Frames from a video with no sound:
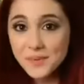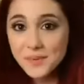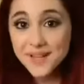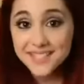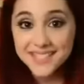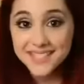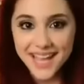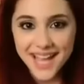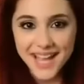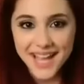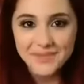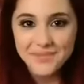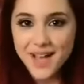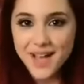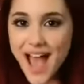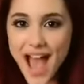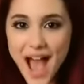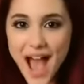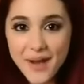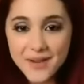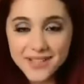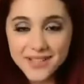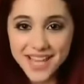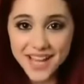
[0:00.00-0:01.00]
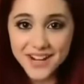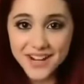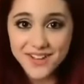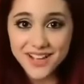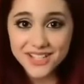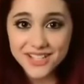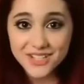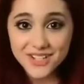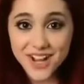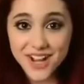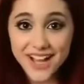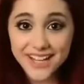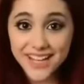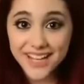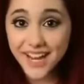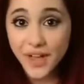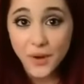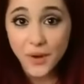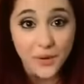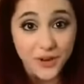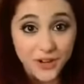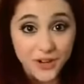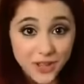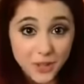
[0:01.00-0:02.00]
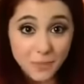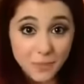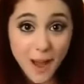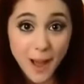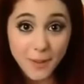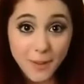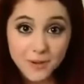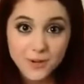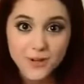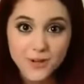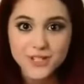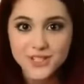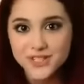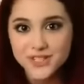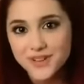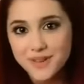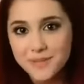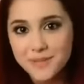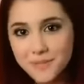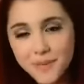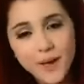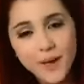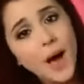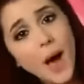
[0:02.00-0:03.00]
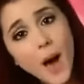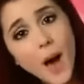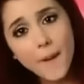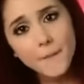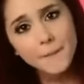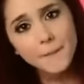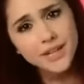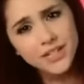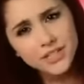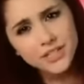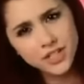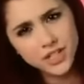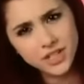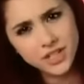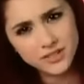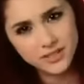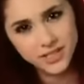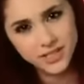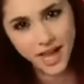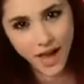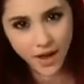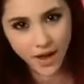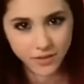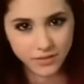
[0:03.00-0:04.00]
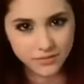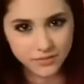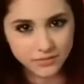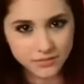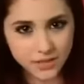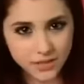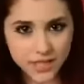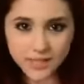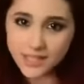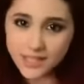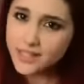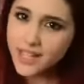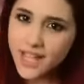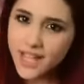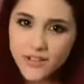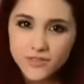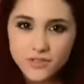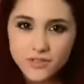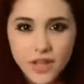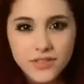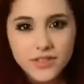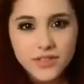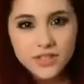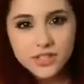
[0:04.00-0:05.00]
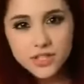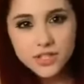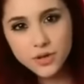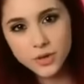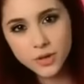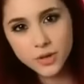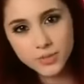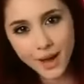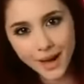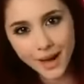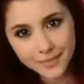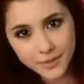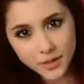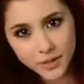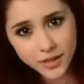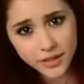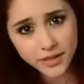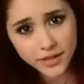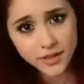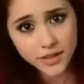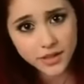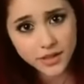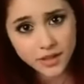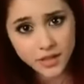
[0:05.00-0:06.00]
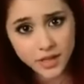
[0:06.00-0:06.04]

One time, I was at a restaurant and I ordered the popcorn shrimp, but it turns out that they have nothing to do with popcorn.